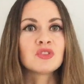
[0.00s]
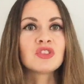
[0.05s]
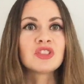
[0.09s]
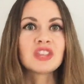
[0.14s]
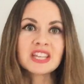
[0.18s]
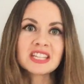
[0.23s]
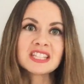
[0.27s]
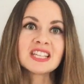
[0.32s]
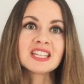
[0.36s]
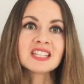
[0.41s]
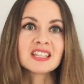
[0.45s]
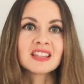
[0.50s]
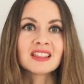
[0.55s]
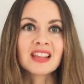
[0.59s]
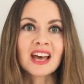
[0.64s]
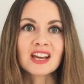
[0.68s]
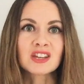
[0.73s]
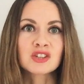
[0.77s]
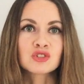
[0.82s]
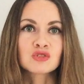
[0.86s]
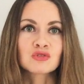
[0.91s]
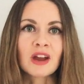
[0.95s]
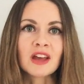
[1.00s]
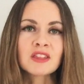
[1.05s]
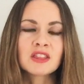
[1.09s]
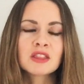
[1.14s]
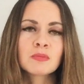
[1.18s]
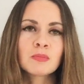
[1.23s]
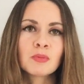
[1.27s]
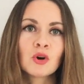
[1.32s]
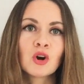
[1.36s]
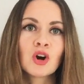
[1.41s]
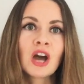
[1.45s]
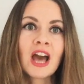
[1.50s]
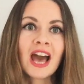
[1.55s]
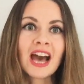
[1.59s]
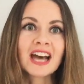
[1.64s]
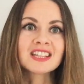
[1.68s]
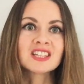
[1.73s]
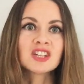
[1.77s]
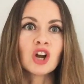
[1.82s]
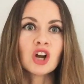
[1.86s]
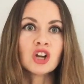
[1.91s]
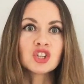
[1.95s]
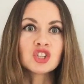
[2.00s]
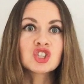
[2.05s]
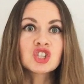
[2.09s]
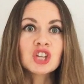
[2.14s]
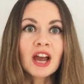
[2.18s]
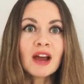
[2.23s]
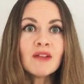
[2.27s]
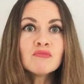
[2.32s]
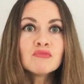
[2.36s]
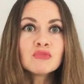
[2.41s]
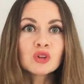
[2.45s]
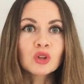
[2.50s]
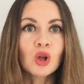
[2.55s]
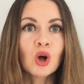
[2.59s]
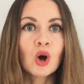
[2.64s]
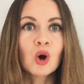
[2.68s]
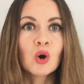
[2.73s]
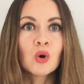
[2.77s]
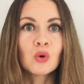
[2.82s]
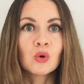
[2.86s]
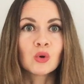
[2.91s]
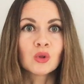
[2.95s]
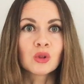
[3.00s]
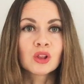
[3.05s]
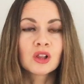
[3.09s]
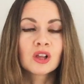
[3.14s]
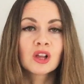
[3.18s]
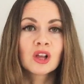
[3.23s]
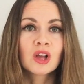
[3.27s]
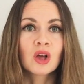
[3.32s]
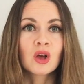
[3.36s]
this isn't their strength. But as a general whole,